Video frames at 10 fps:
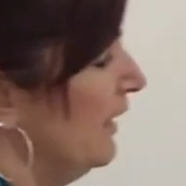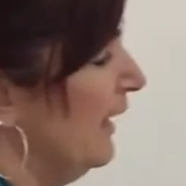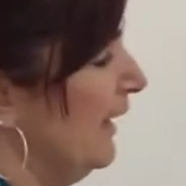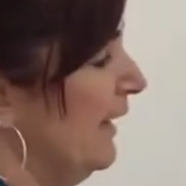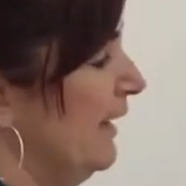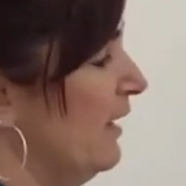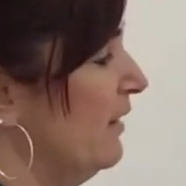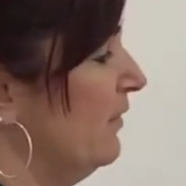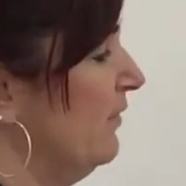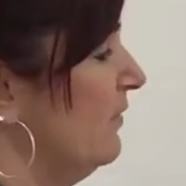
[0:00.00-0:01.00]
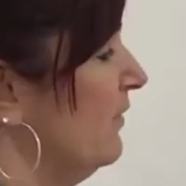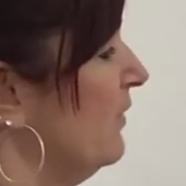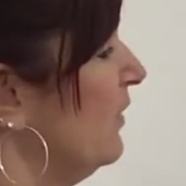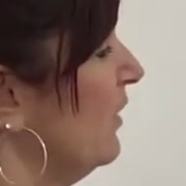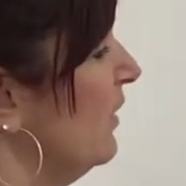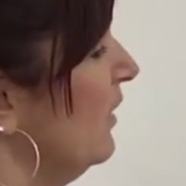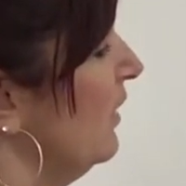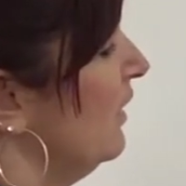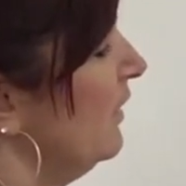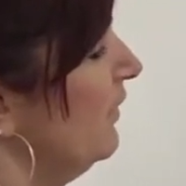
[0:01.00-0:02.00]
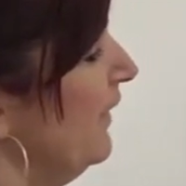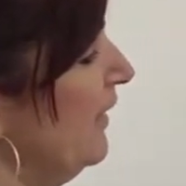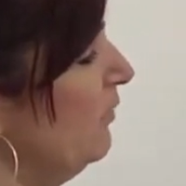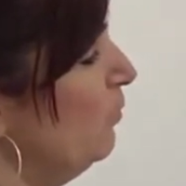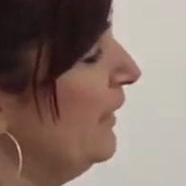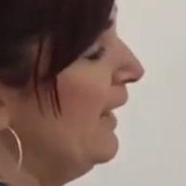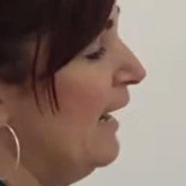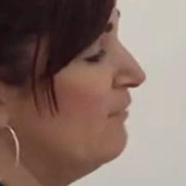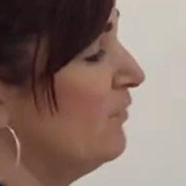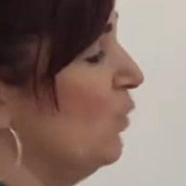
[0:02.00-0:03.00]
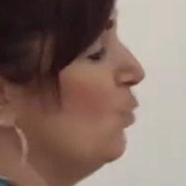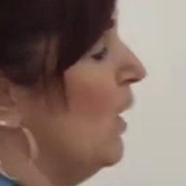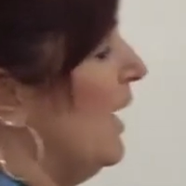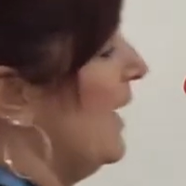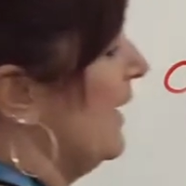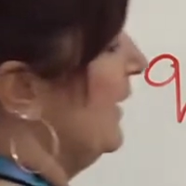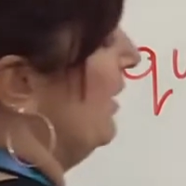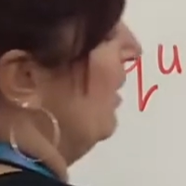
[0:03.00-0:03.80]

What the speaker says: and then we have the Y